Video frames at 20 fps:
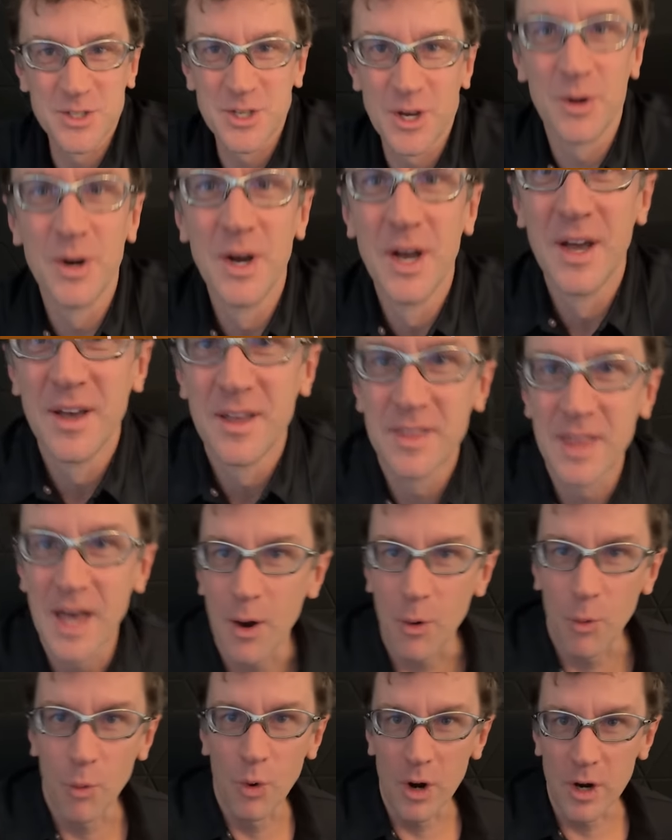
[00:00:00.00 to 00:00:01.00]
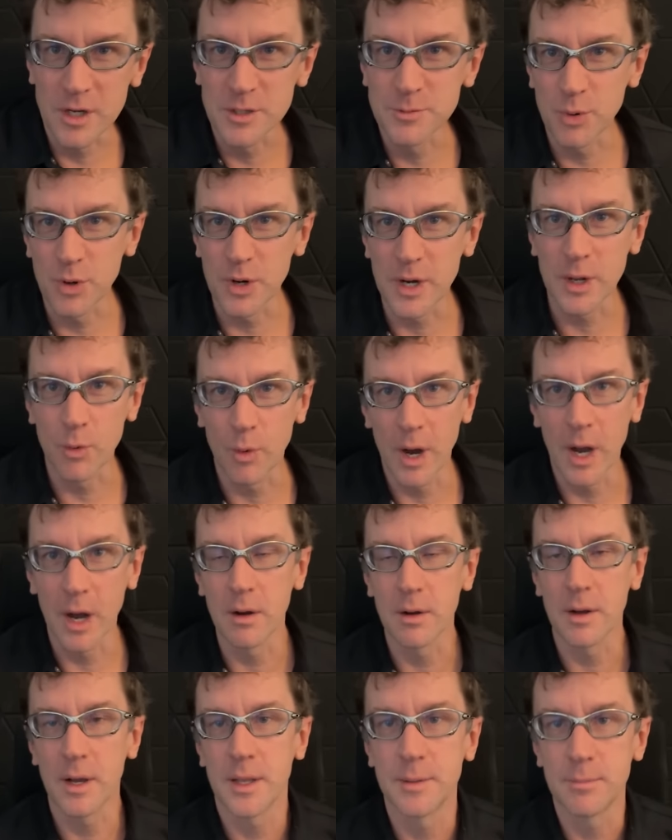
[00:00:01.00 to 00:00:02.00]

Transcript: So that works pretty well,